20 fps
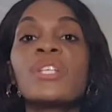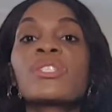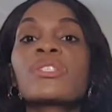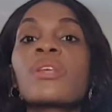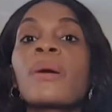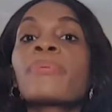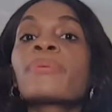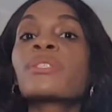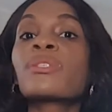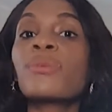
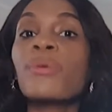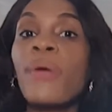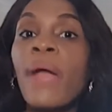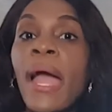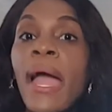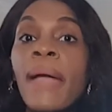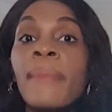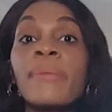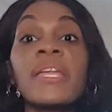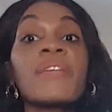
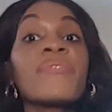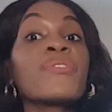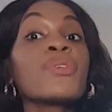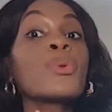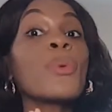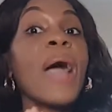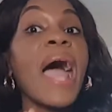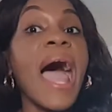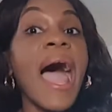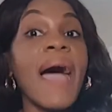Subscribe if
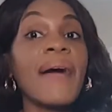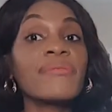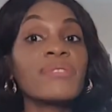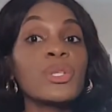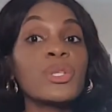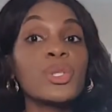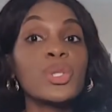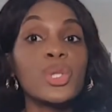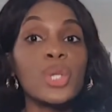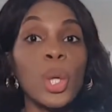you
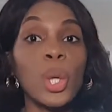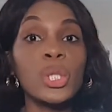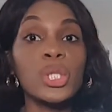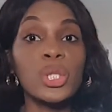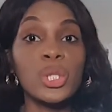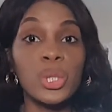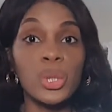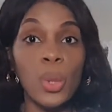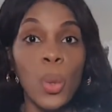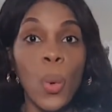haven't done
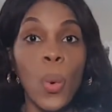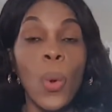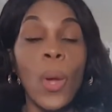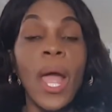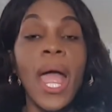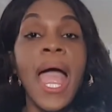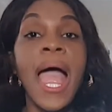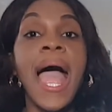so.